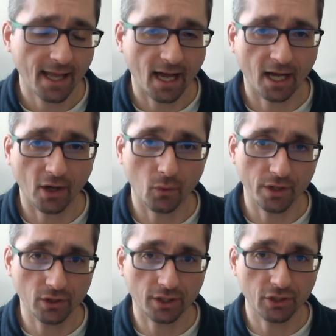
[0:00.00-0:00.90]
What
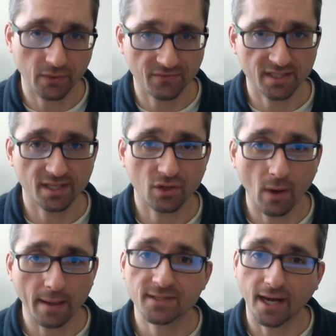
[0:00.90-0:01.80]
you could do is visit the
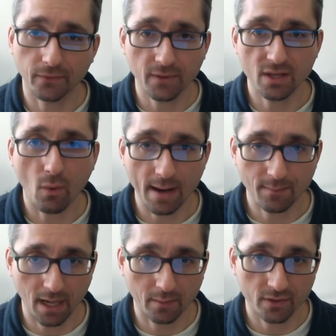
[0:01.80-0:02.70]
website, read the white
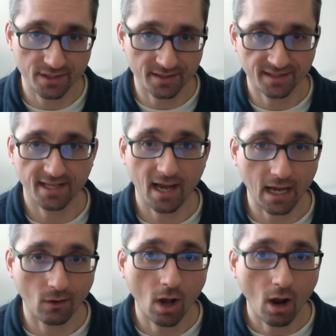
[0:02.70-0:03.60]
papers, and see
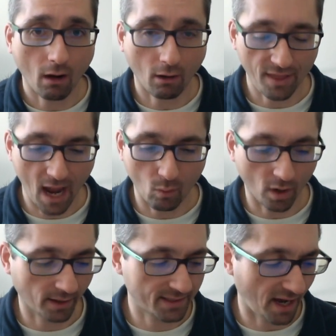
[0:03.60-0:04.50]
how all that works.